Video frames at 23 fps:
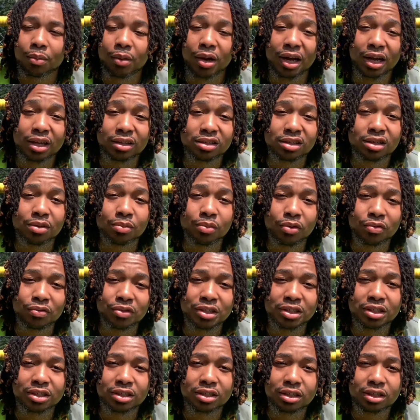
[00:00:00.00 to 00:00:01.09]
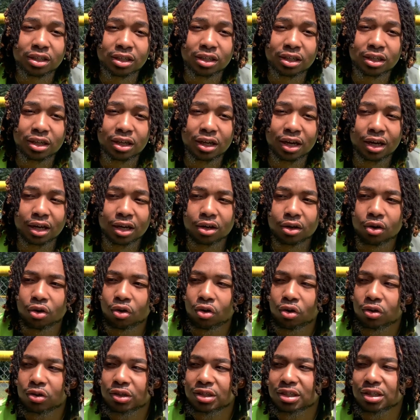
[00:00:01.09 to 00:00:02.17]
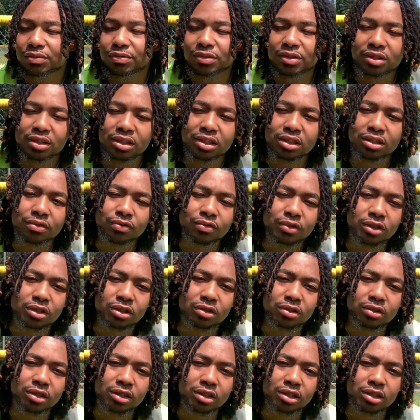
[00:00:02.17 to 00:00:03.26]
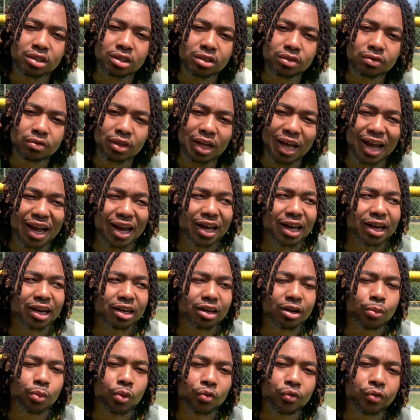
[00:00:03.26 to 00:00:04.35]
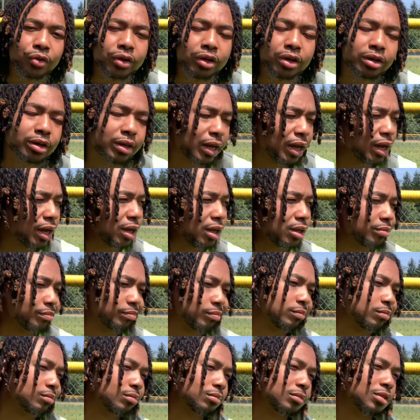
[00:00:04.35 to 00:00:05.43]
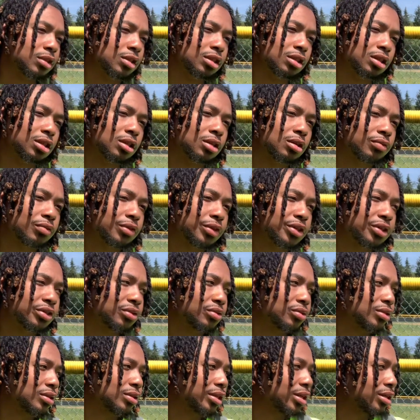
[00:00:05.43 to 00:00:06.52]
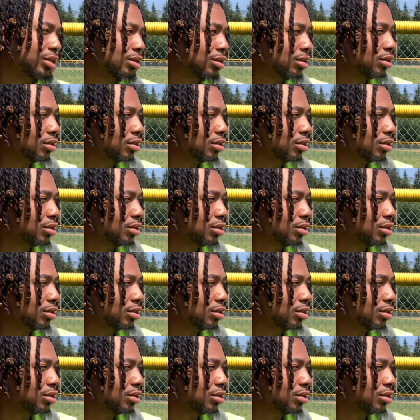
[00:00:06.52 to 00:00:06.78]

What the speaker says: gonna have to come over here. Out of all 17 of us on this shift, I gotta come over here? Nah, we ain't doing that.